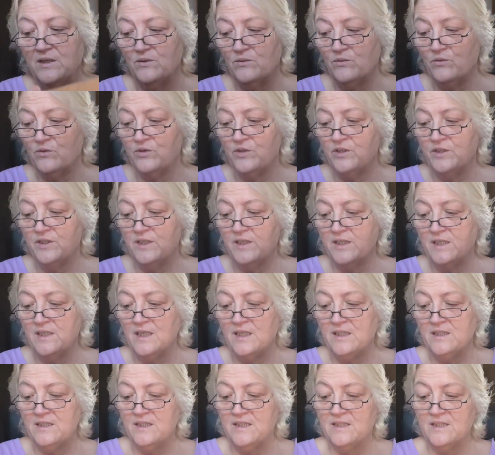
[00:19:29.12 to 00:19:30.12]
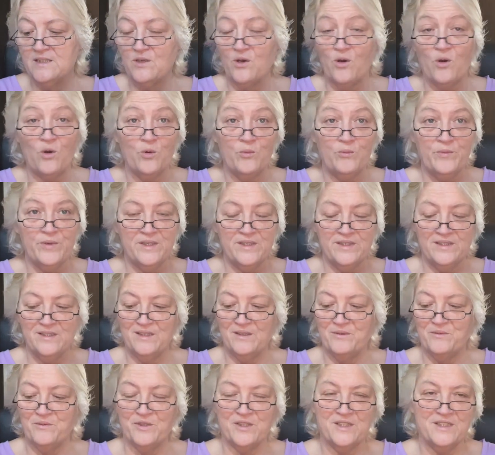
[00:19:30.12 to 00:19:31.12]
We're going to cut this open
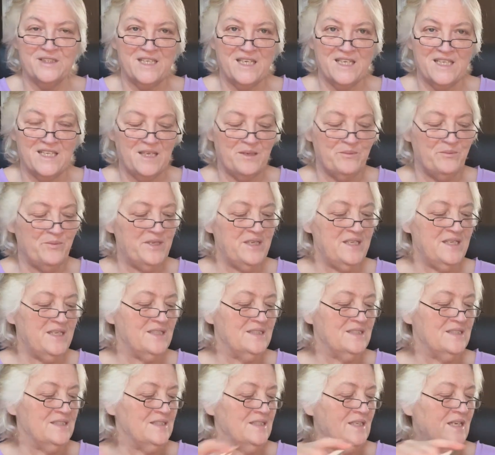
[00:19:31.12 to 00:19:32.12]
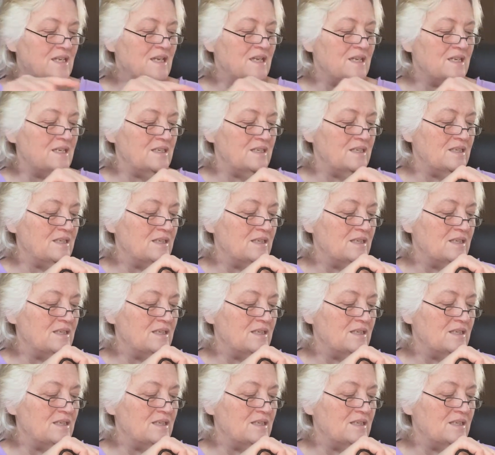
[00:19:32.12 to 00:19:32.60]
and we're going to take a peek inside.